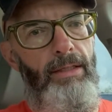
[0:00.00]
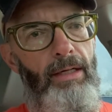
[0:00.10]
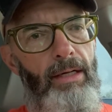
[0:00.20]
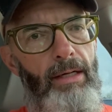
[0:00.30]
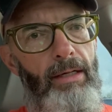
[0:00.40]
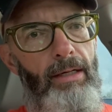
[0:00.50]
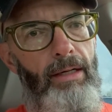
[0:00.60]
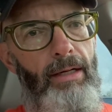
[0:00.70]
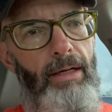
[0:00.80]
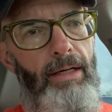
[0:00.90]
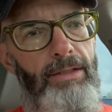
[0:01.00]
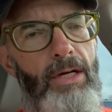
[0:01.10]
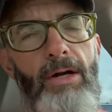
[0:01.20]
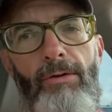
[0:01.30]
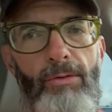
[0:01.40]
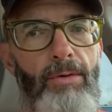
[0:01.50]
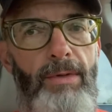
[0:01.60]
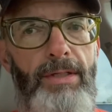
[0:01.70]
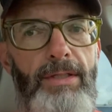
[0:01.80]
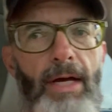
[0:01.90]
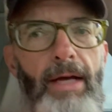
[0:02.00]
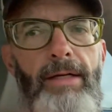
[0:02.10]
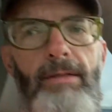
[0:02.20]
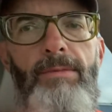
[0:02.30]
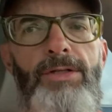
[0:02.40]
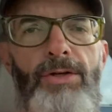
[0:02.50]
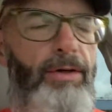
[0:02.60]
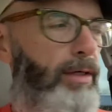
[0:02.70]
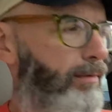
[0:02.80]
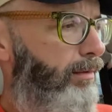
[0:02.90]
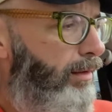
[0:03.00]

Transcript: a ton of room inside. Let me show you